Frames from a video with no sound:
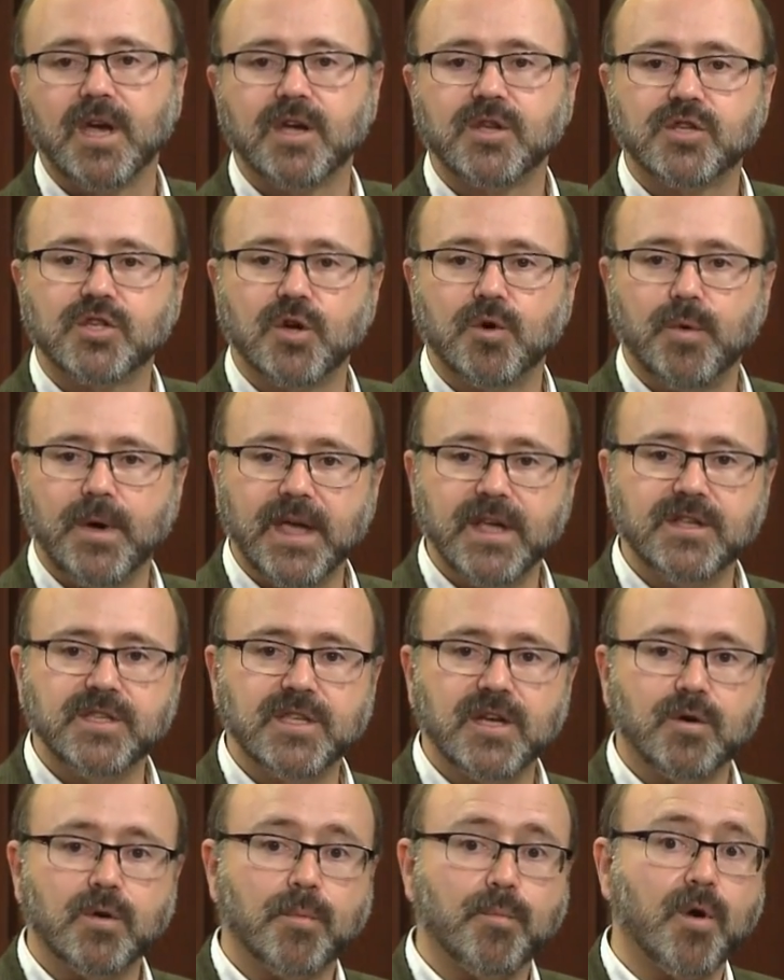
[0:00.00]
So is
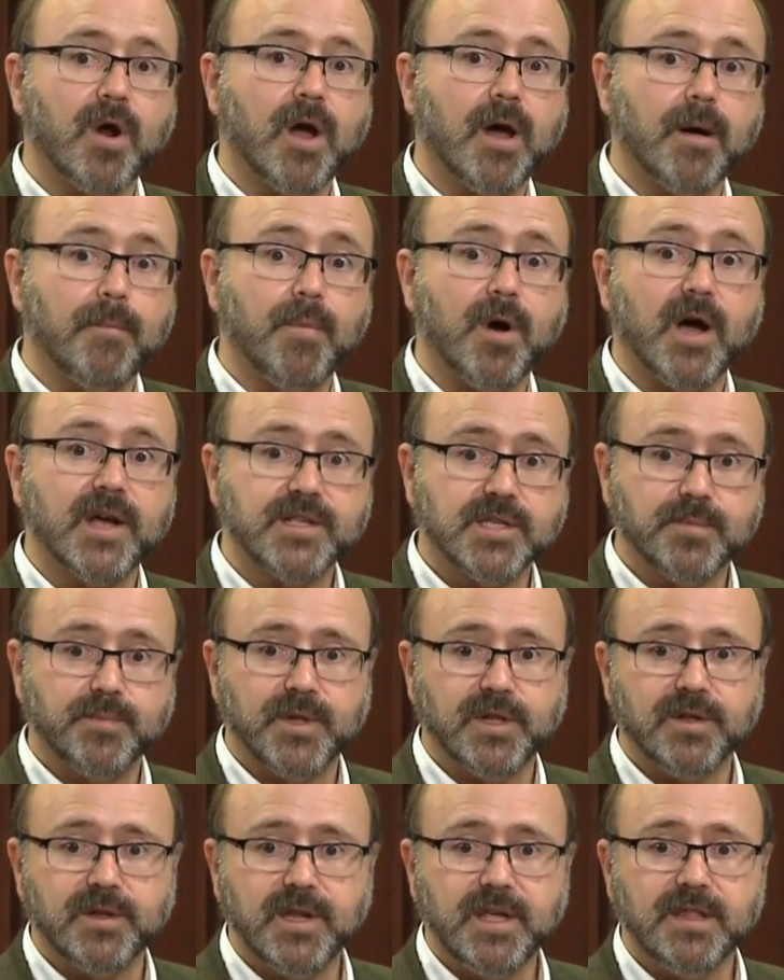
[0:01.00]
there a
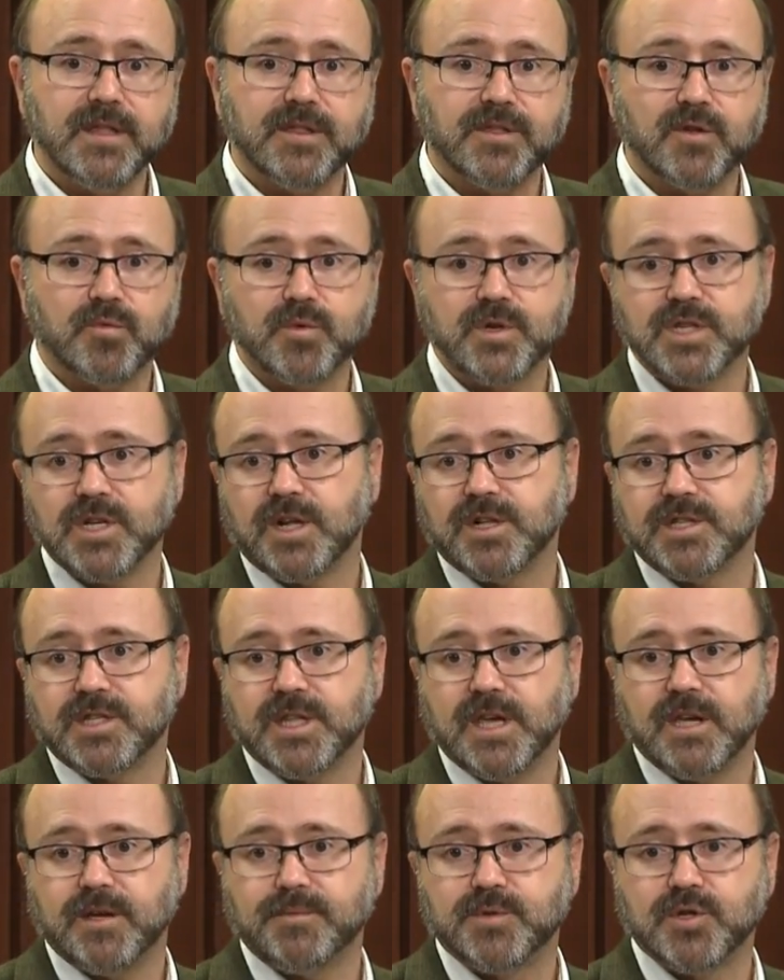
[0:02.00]
possibility that the results
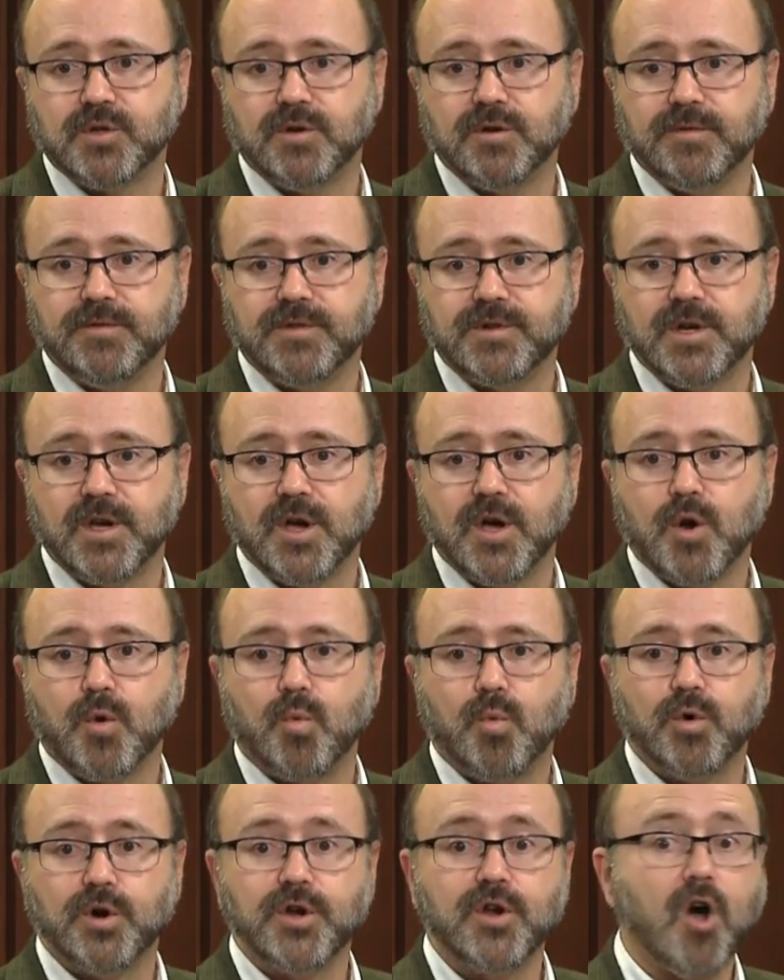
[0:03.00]
they observed
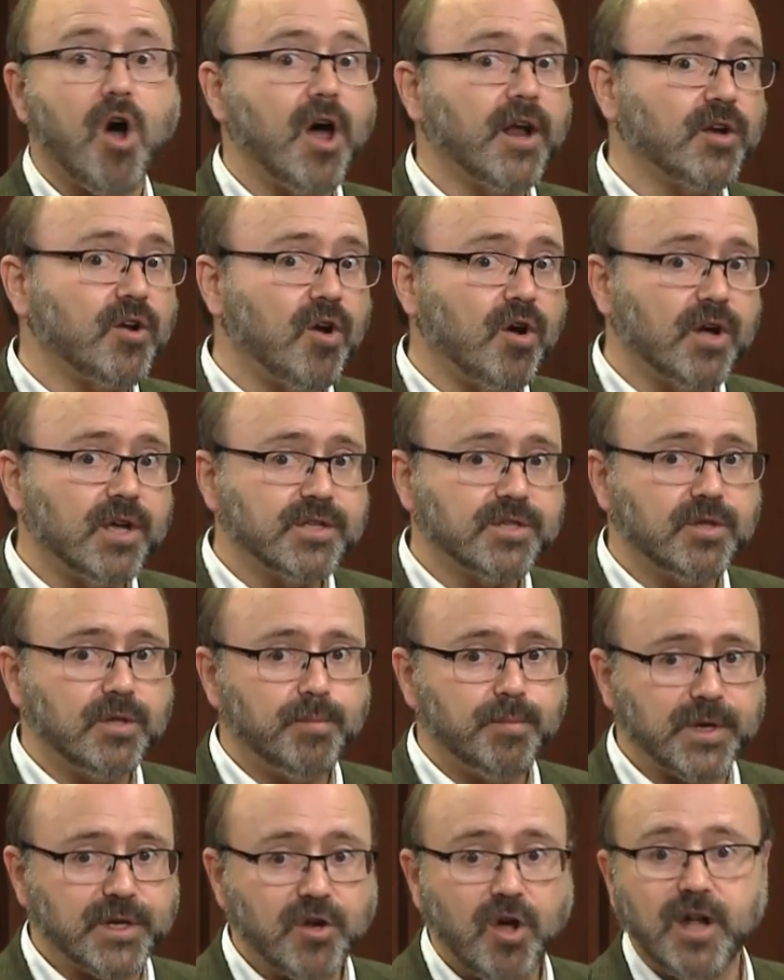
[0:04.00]
were
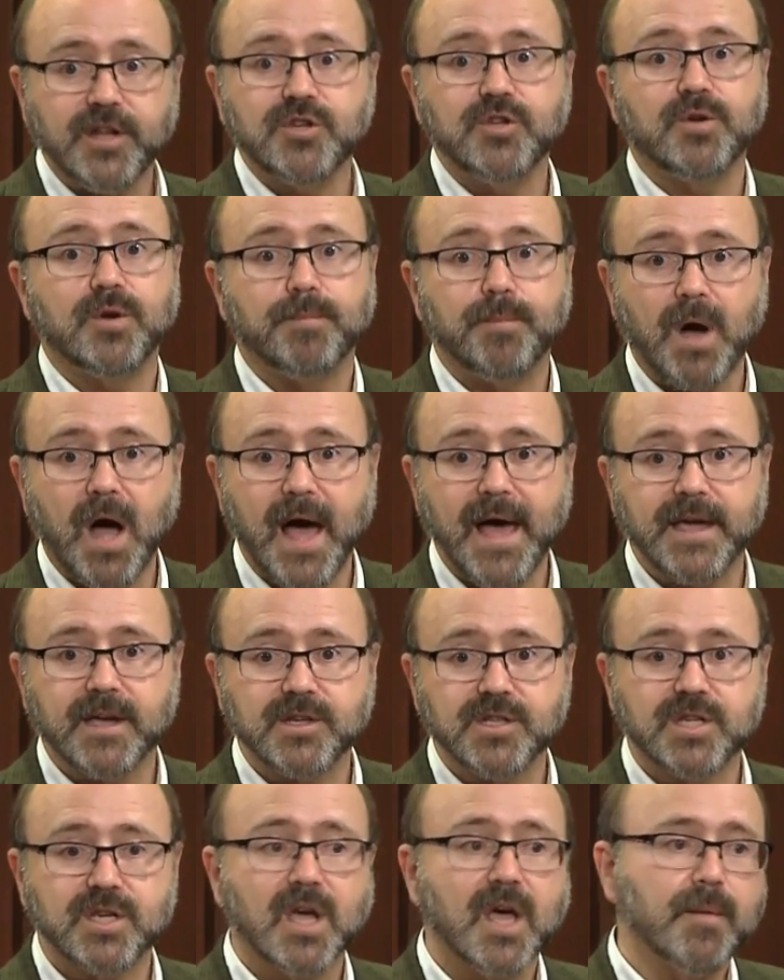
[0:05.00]
non-causal, but not due to
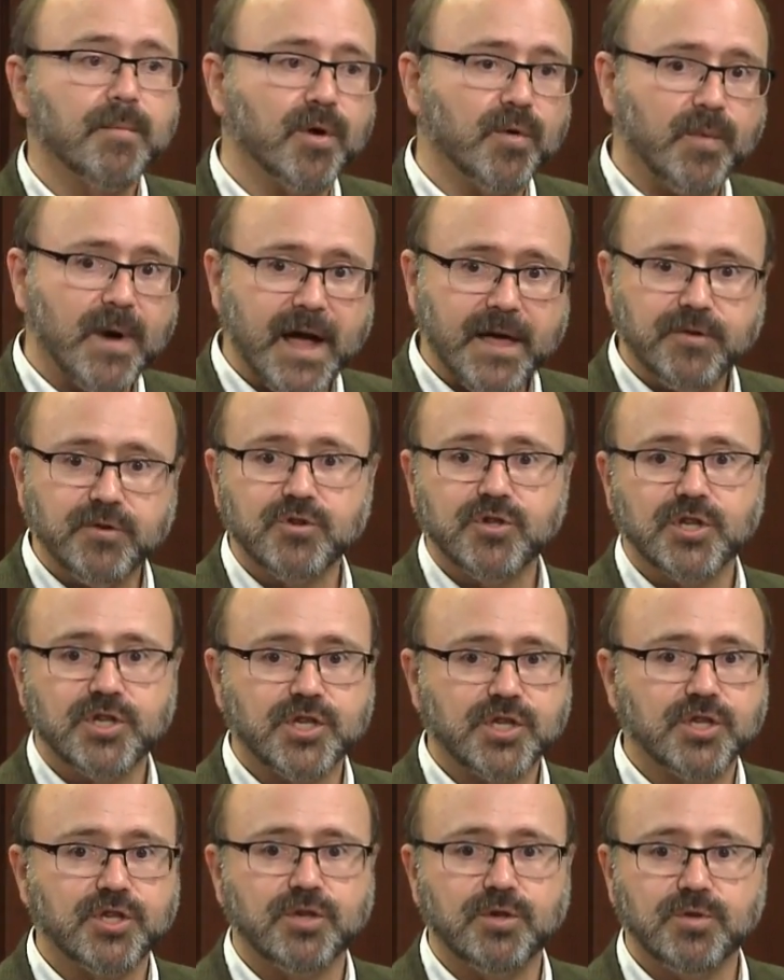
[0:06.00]
bias, but rather
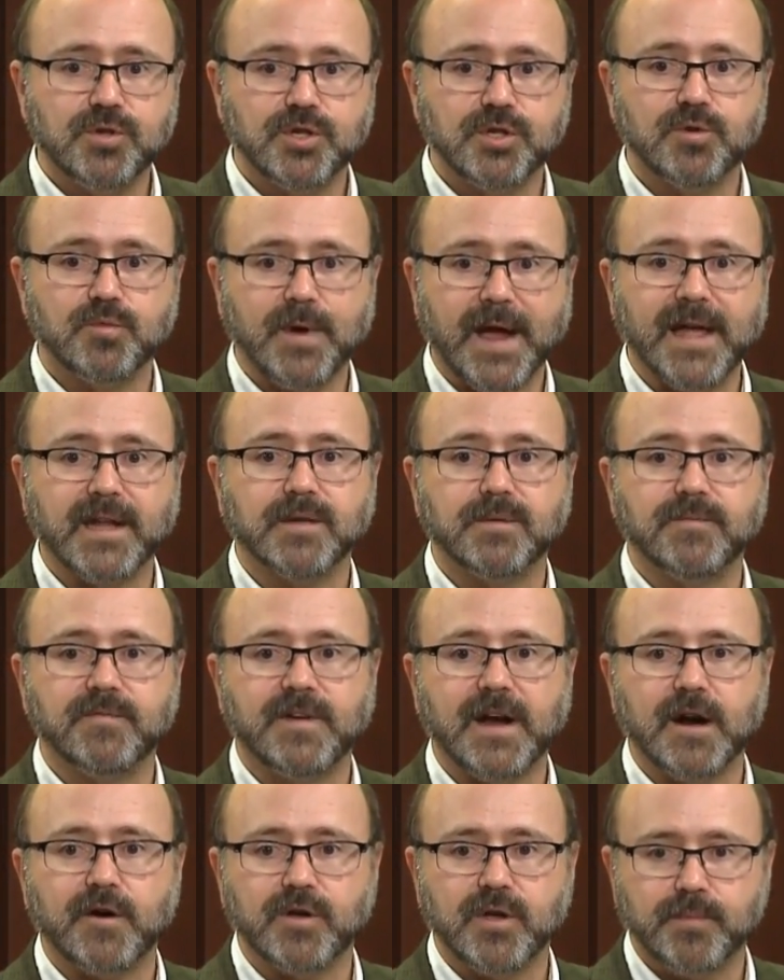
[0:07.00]
just due to random
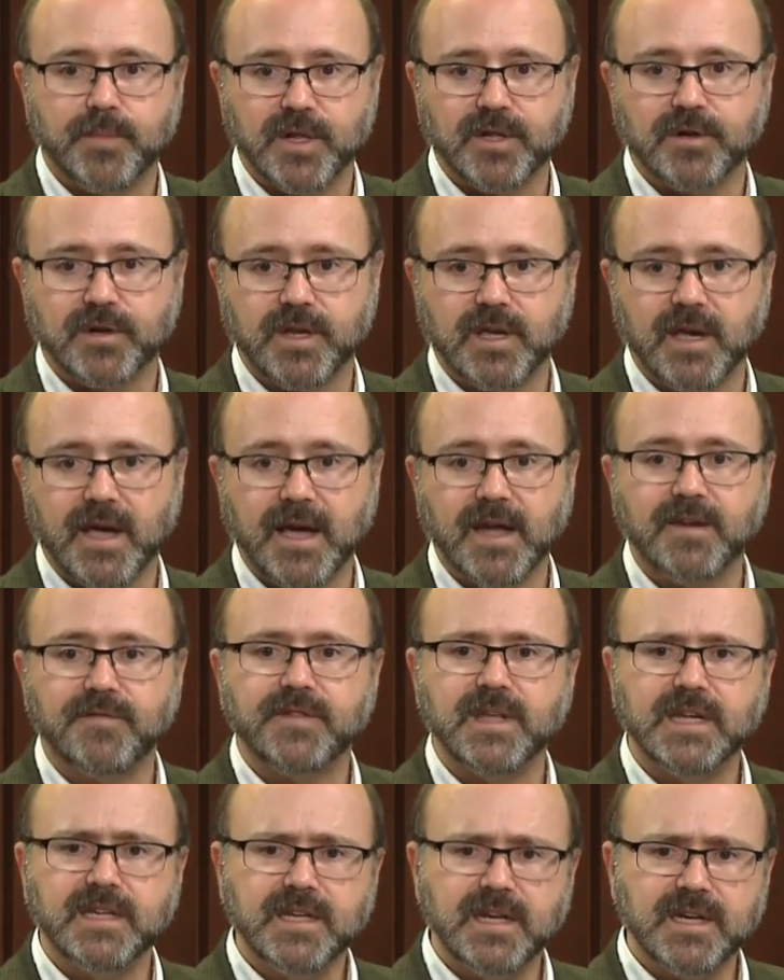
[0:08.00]
variability? And if
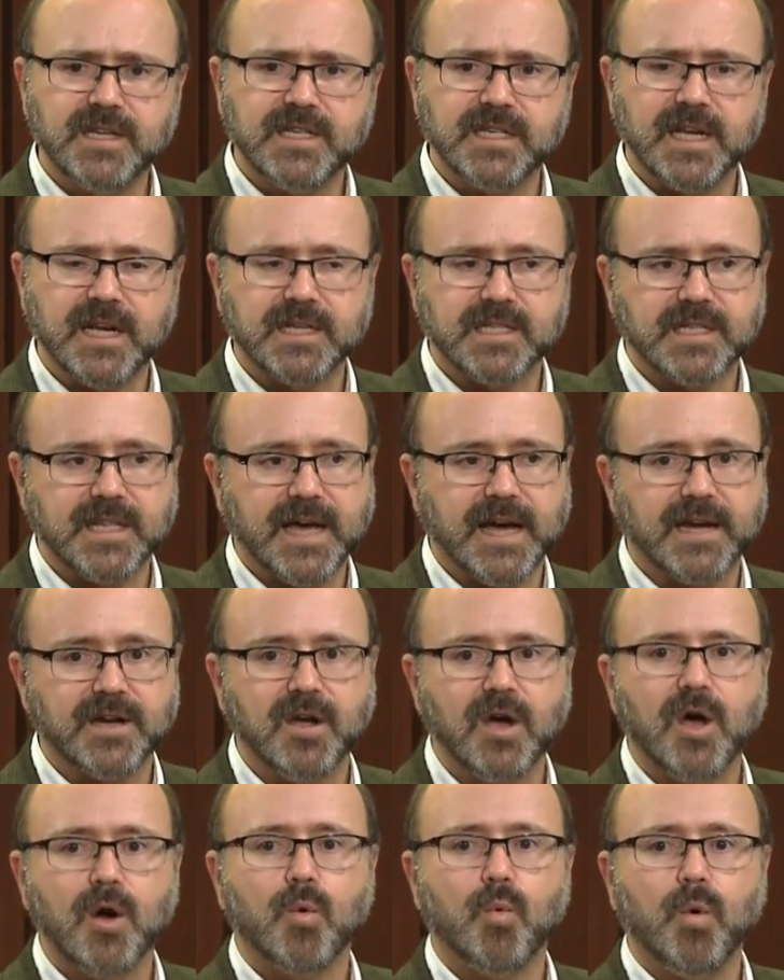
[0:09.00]
they did assess
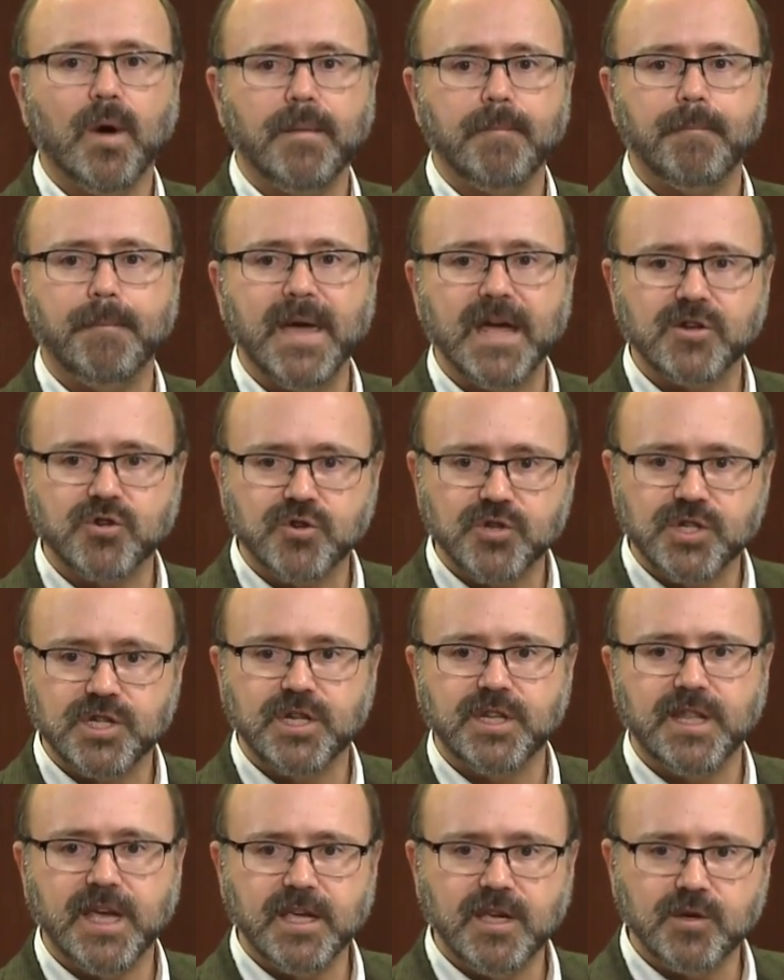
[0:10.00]
that, what measures
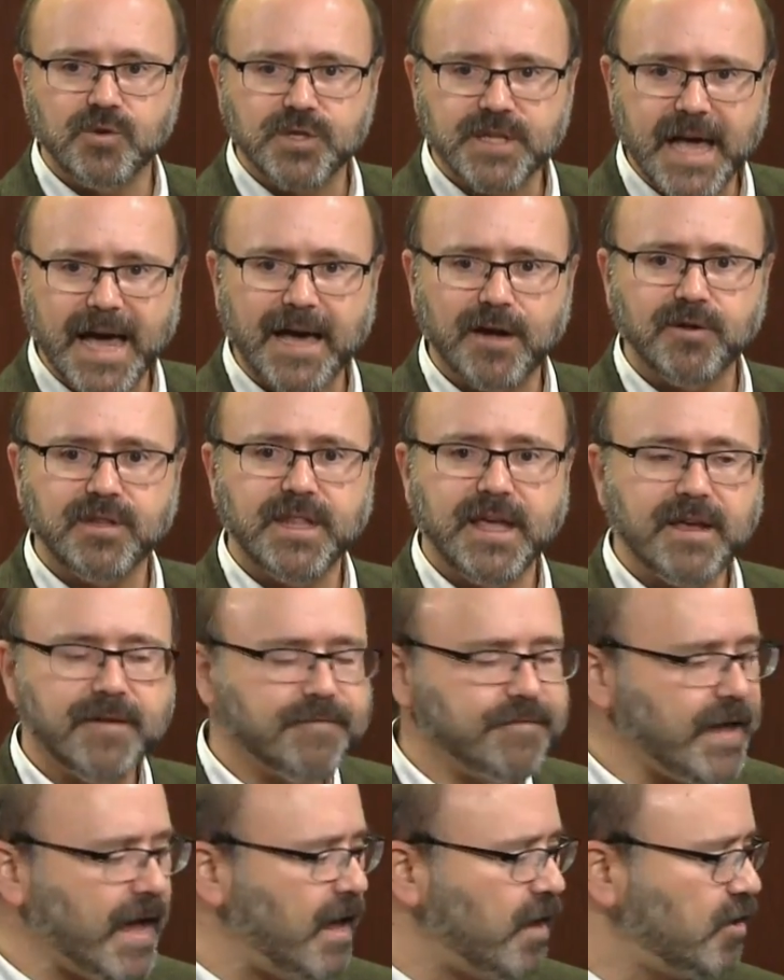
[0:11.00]
did they use? How did they
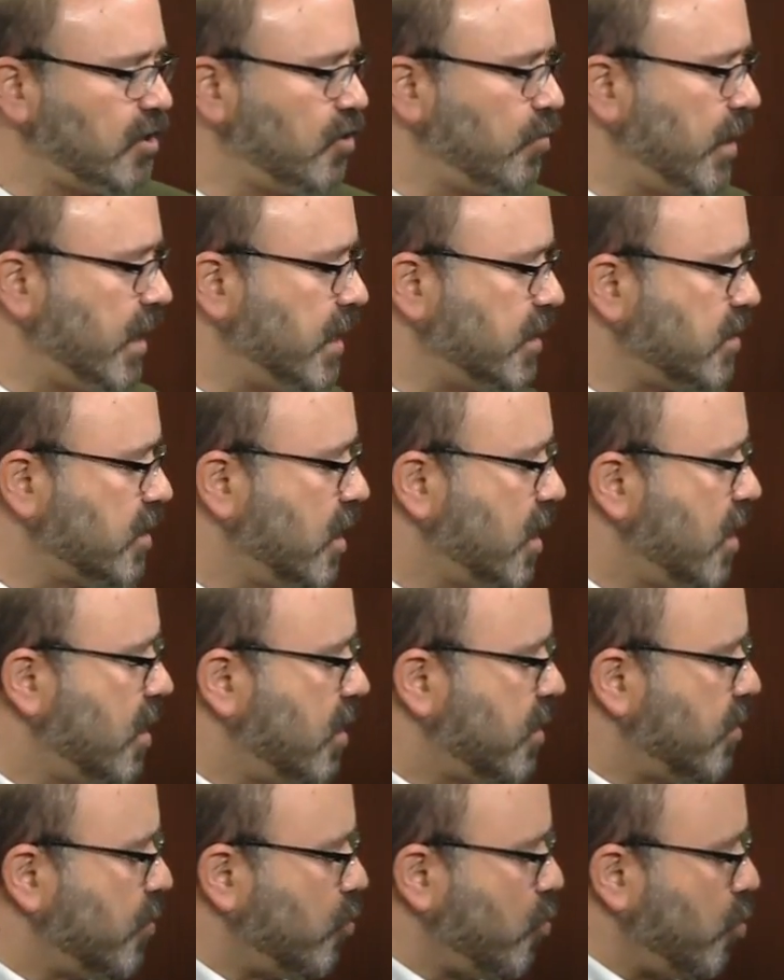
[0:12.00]
evaluate
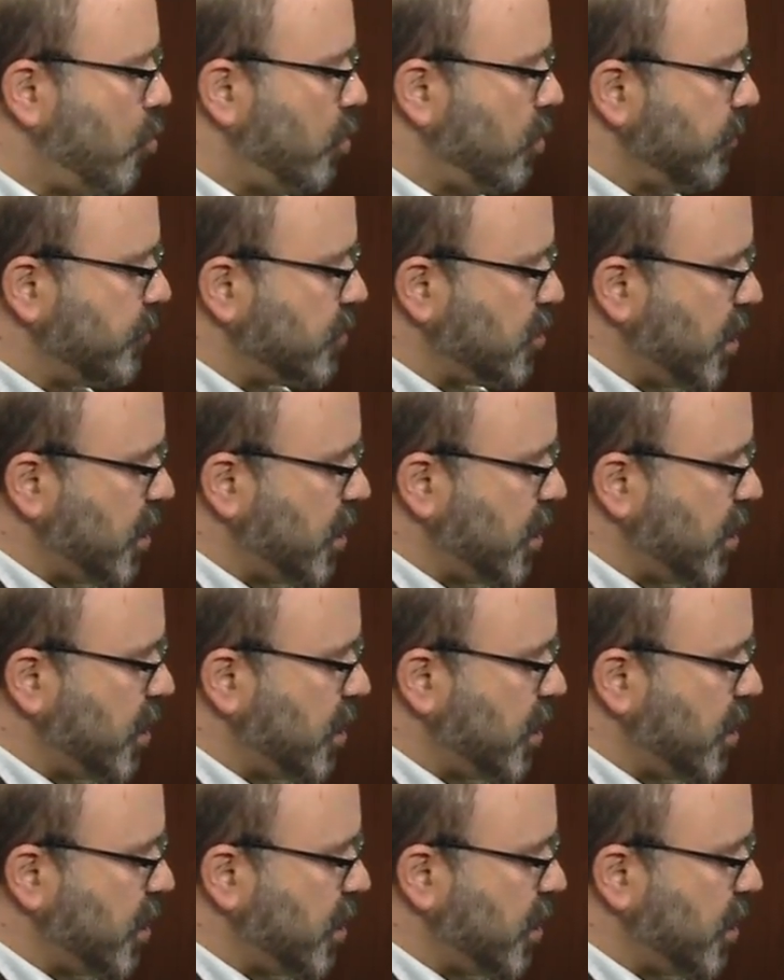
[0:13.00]
the role of